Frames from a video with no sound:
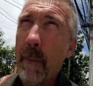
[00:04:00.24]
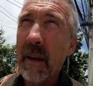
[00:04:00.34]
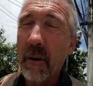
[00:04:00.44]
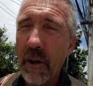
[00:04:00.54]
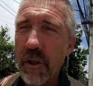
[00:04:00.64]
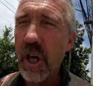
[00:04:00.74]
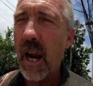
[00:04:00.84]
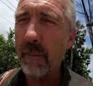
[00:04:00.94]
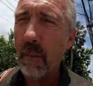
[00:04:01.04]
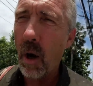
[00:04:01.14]
up here in
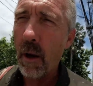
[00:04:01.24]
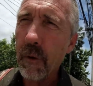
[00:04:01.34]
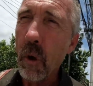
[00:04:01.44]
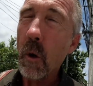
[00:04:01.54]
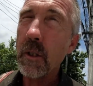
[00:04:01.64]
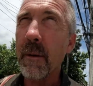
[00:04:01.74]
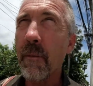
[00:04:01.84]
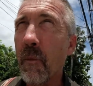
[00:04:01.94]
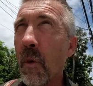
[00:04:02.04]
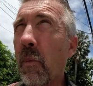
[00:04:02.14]
Chiang Mai, of course. It
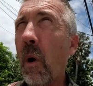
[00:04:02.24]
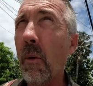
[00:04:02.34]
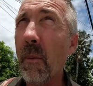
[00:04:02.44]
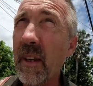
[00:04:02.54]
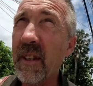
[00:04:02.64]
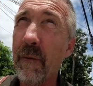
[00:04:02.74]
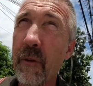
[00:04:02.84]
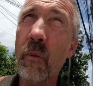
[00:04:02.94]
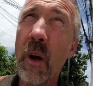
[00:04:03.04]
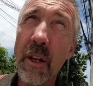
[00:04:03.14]
will probably be
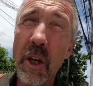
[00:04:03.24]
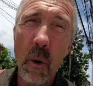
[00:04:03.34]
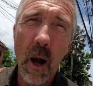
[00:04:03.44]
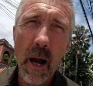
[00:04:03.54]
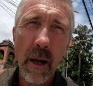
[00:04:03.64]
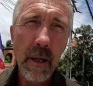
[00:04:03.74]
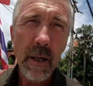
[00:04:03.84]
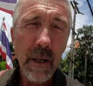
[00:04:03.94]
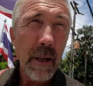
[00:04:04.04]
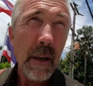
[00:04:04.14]
different where you are
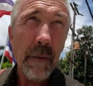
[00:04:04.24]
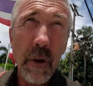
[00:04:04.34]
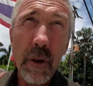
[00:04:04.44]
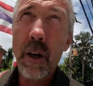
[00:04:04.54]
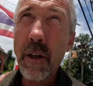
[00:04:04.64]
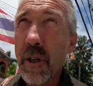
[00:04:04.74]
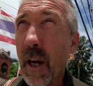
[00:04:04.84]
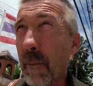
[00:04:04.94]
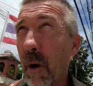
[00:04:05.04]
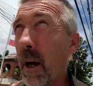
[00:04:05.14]
if you're not in
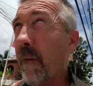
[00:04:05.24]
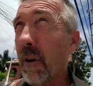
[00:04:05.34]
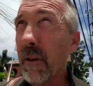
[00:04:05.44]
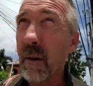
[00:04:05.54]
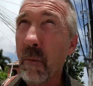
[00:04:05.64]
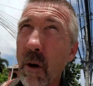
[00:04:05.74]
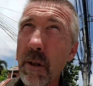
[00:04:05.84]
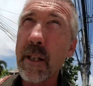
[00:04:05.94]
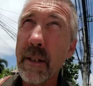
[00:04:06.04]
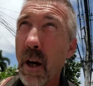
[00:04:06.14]
Chiang Mai, if you're somewhere
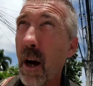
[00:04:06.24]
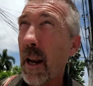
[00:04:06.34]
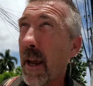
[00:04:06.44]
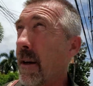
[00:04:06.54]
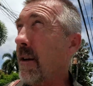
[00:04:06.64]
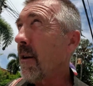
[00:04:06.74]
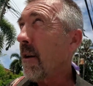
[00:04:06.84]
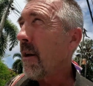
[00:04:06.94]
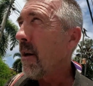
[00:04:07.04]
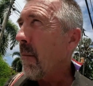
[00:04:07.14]
else in Thailand.
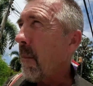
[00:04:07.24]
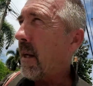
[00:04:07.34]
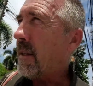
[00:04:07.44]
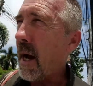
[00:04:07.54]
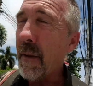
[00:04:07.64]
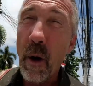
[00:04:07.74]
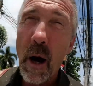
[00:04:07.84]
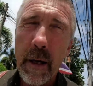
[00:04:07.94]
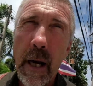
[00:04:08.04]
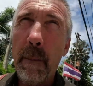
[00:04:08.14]
But there
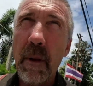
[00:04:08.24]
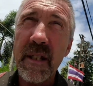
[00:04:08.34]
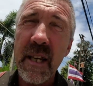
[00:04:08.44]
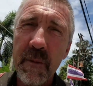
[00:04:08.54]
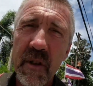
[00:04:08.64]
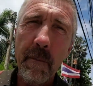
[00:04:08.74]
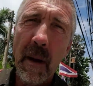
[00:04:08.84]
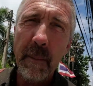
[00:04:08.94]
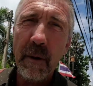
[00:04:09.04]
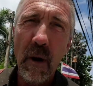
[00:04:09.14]
are a couple of tips that
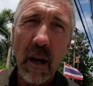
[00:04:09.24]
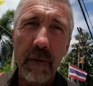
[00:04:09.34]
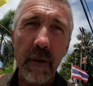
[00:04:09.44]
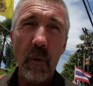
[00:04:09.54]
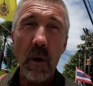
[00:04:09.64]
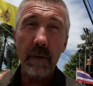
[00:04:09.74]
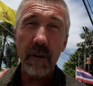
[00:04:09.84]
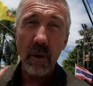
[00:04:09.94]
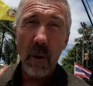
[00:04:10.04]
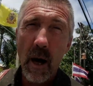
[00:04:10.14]
may be relevant
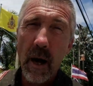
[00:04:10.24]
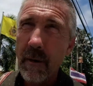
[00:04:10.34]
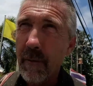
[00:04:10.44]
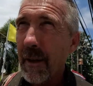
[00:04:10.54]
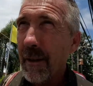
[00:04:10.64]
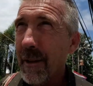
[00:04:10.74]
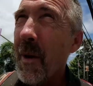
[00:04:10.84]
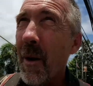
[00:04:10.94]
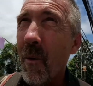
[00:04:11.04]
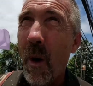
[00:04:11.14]
wherever you are.
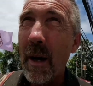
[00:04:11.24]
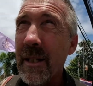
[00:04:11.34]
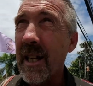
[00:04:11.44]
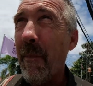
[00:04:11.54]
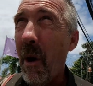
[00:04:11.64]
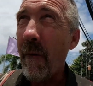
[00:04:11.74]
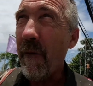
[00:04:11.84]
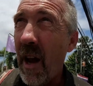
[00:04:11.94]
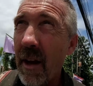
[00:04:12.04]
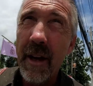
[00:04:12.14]
One tip I
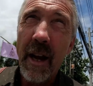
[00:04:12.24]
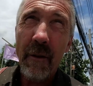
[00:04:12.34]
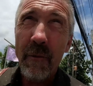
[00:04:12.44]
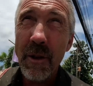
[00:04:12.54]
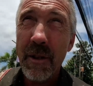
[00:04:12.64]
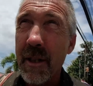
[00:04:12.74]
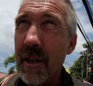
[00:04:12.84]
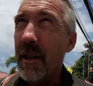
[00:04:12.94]
found out was